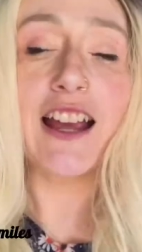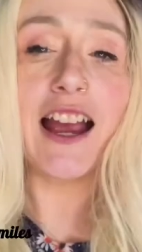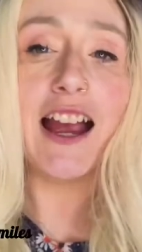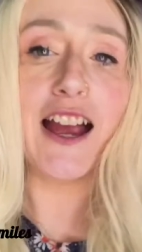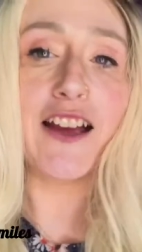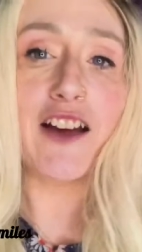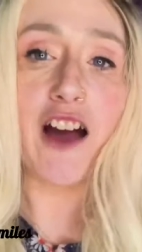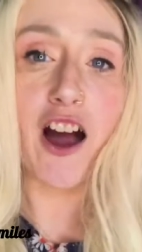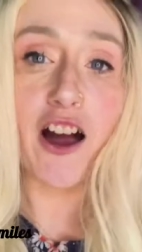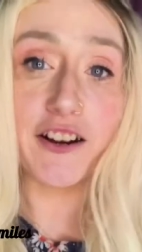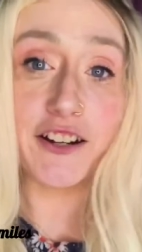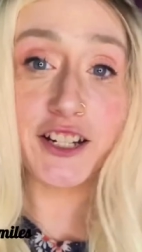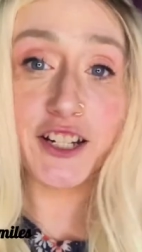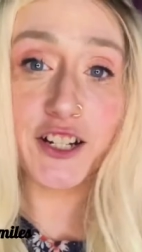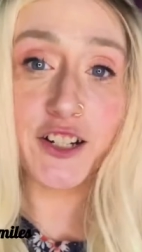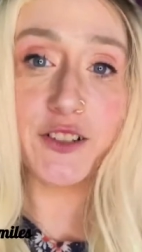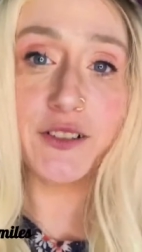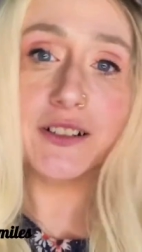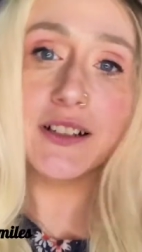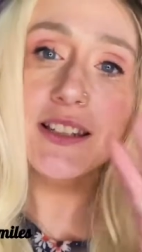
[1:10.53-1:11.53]
Audio
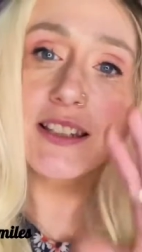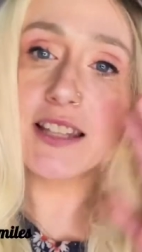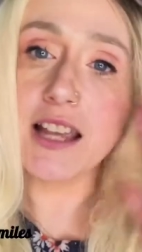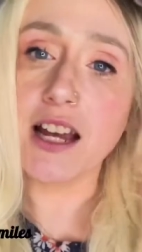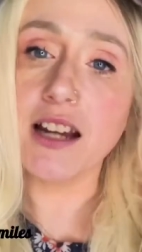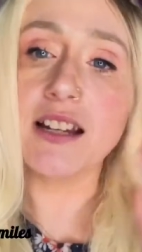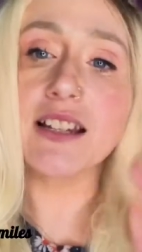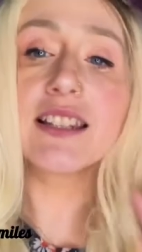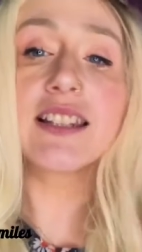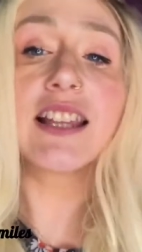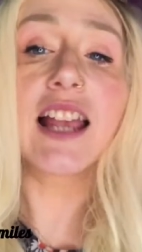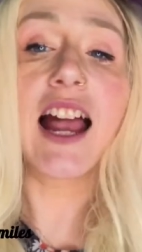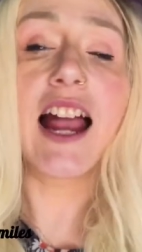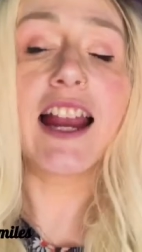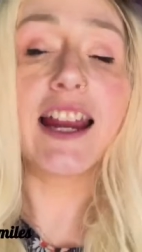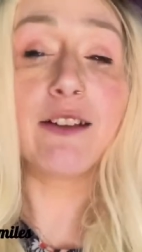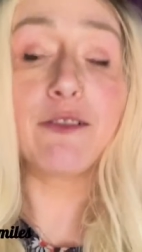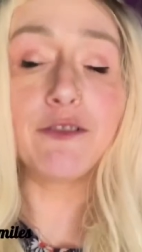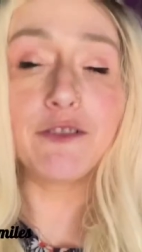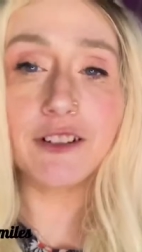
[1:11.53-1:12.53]
sucks. I
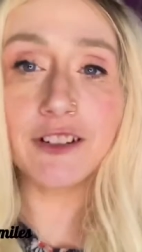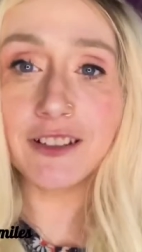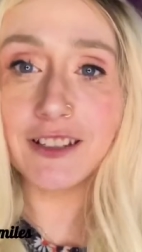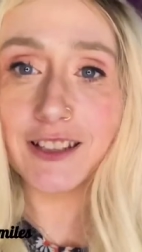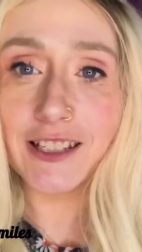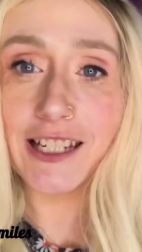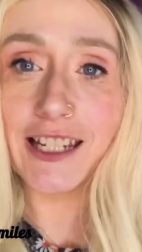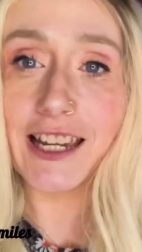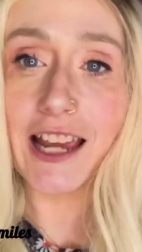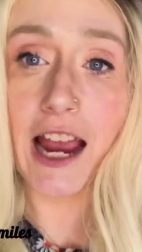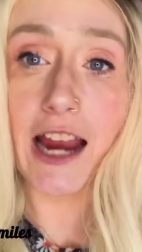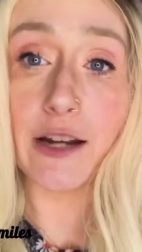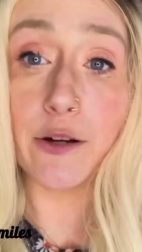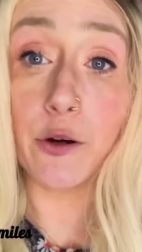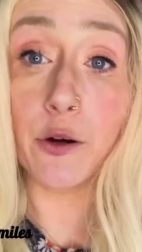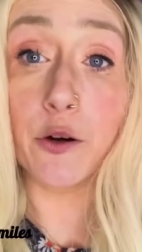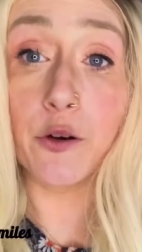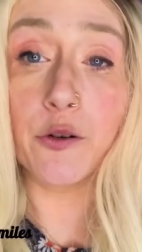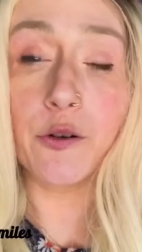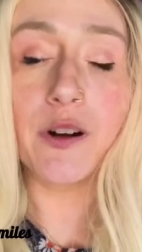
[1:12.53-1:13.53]
really, I
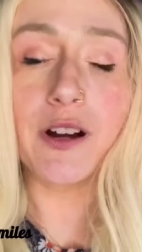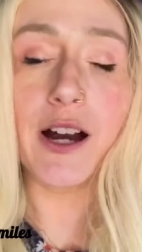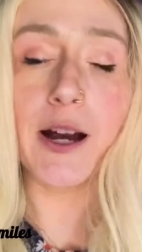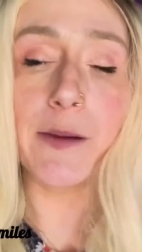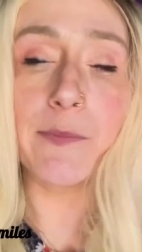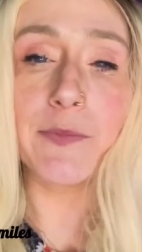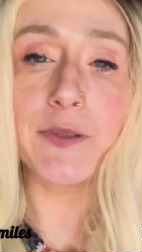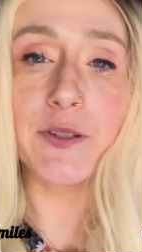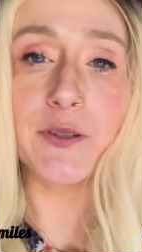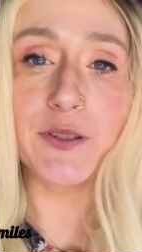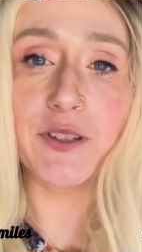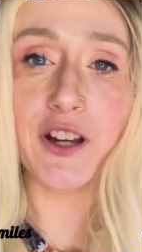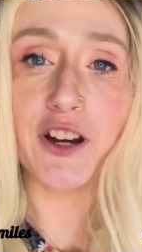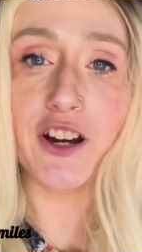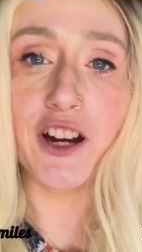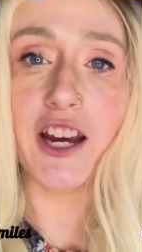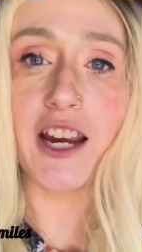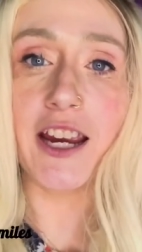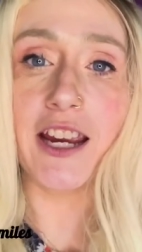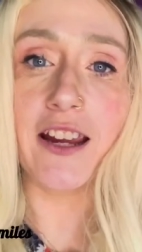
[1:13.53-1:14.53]
know, I'm so
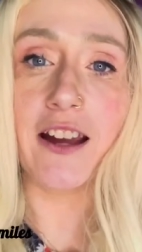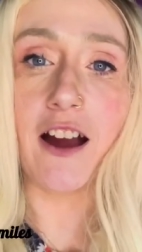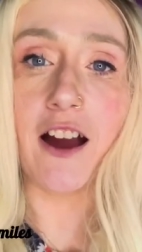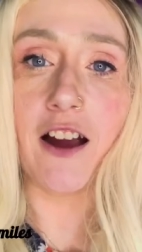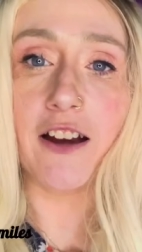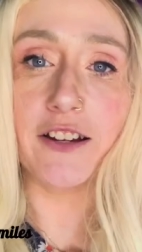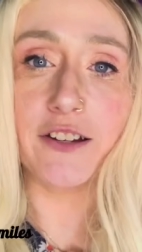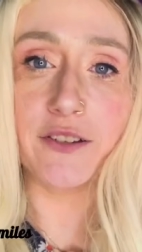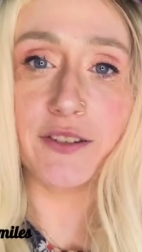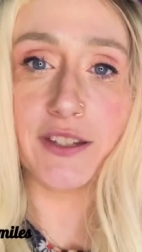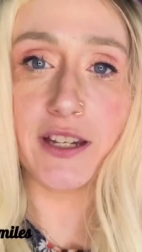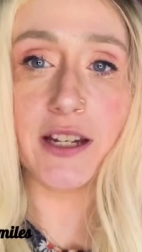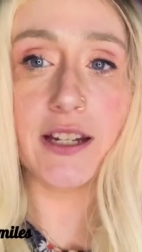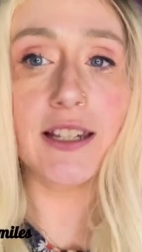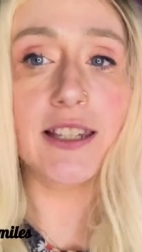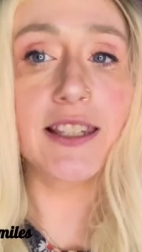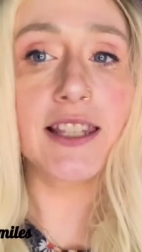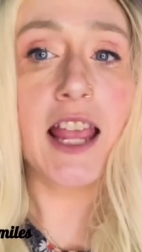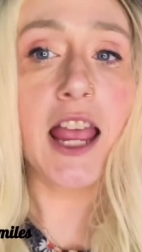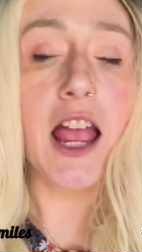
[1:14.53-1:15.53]
sorry. Audio sucks
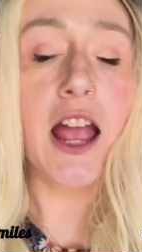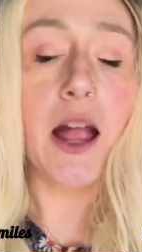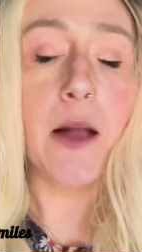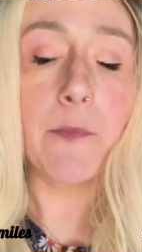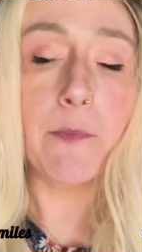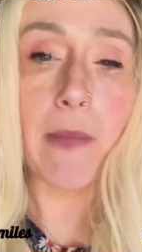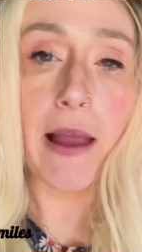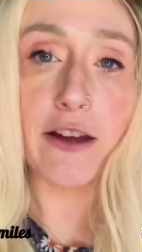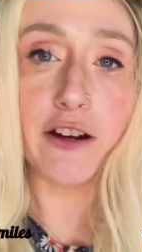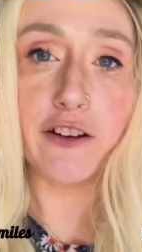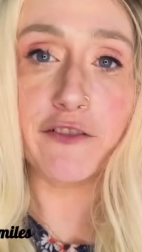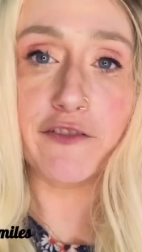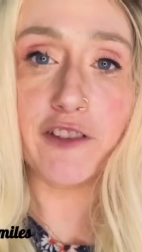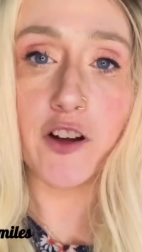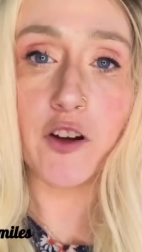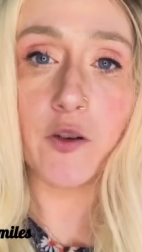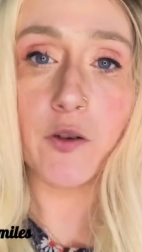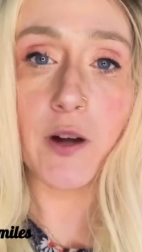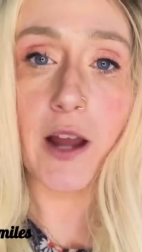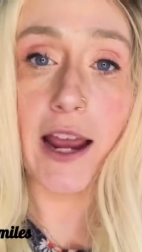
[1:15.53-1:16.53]

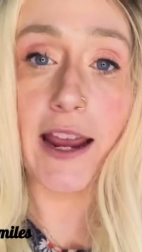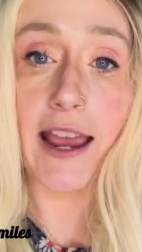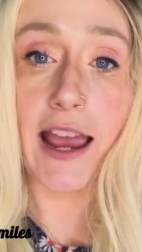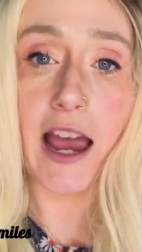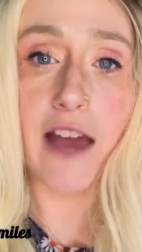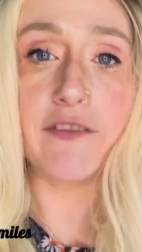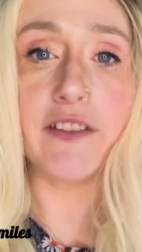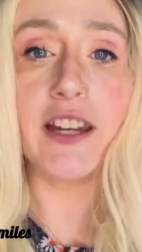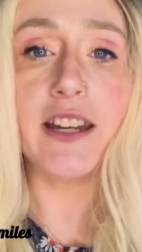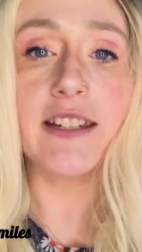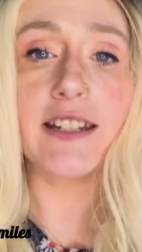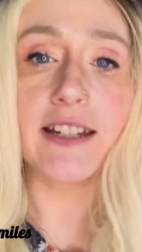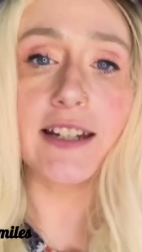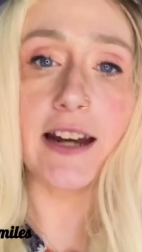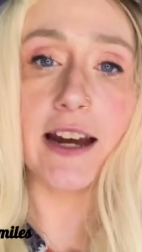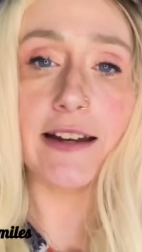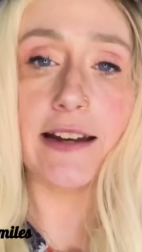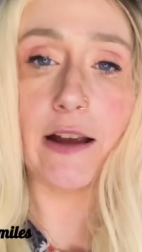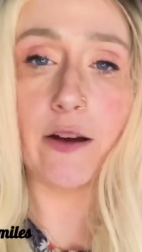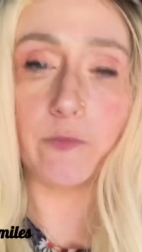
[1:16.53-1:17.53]
microphone. I have it,
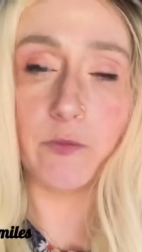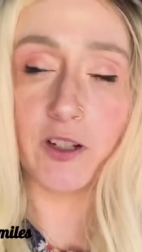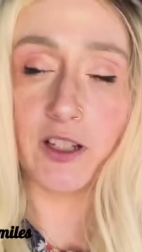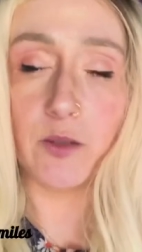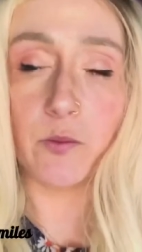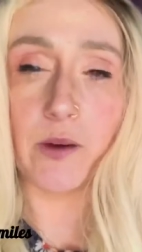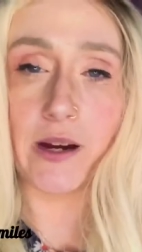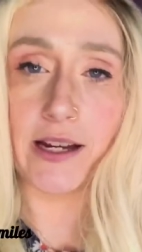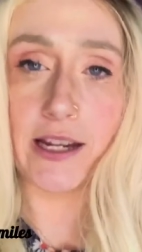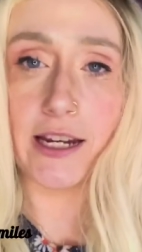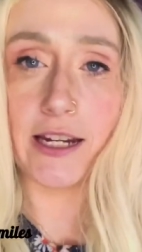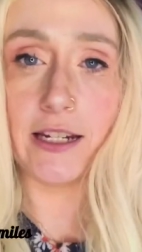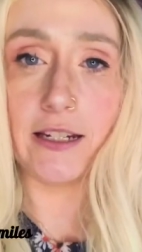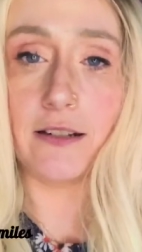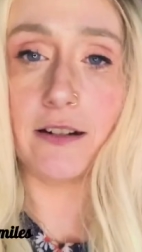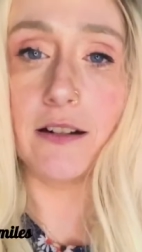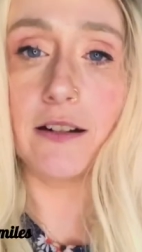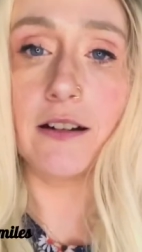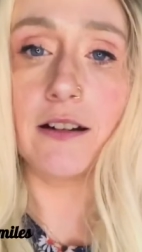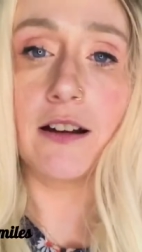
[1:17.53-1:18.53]
now I'm just waiting
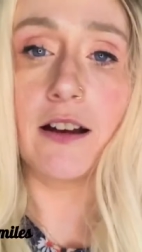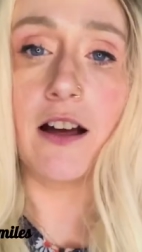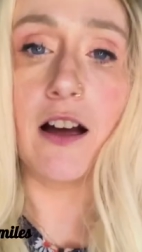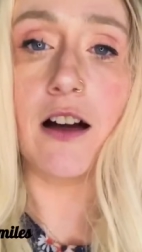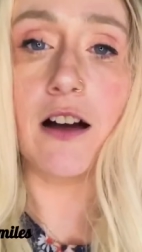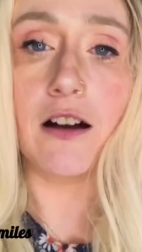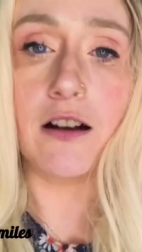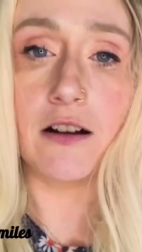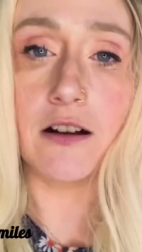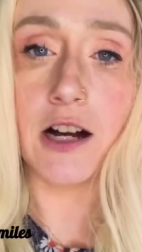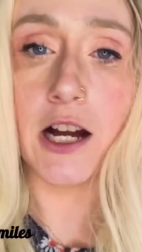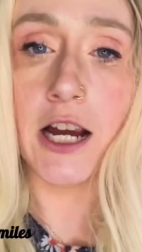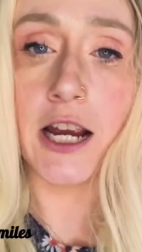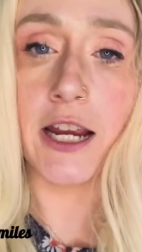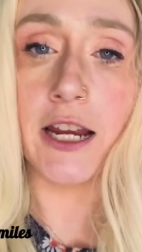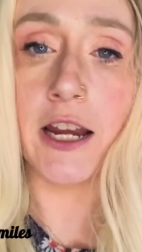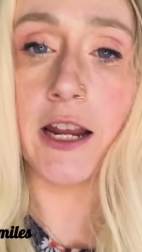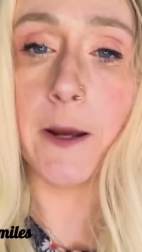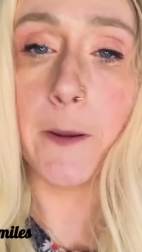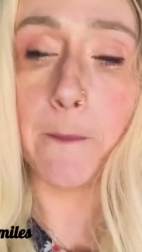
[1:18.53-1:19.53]
on
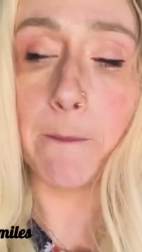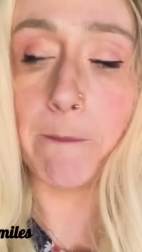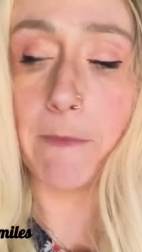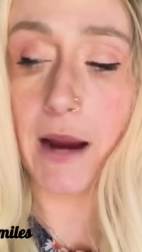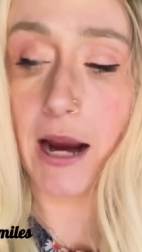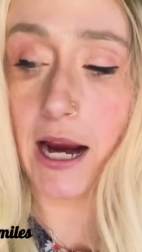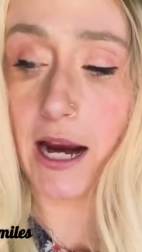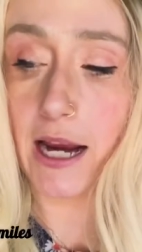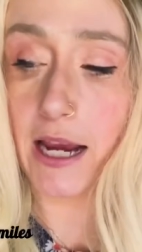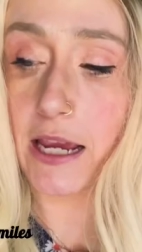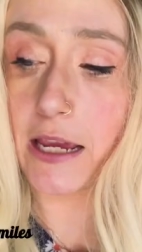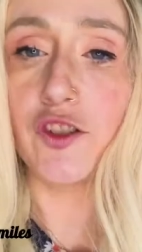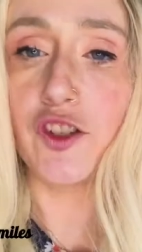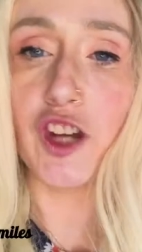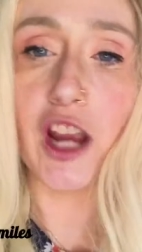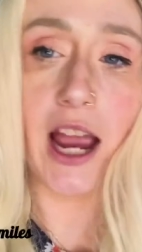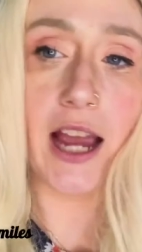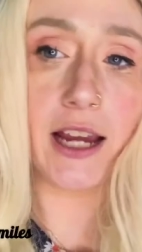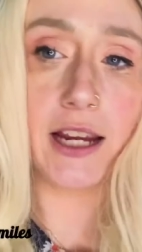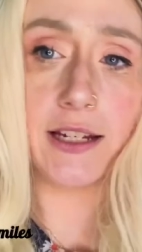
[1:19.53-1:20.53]
my
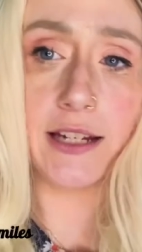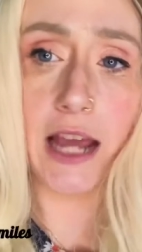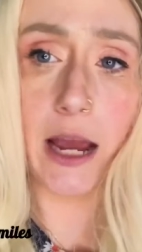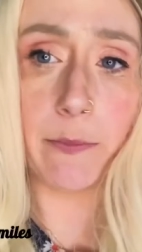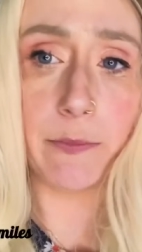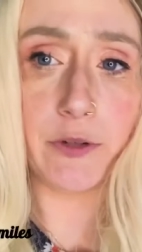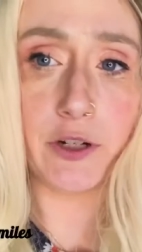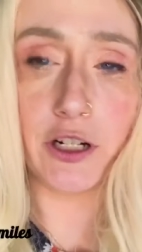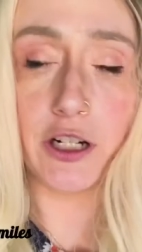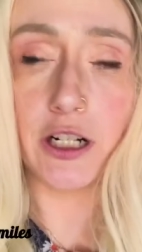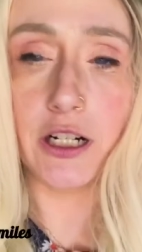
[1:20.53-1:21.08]
jack adapter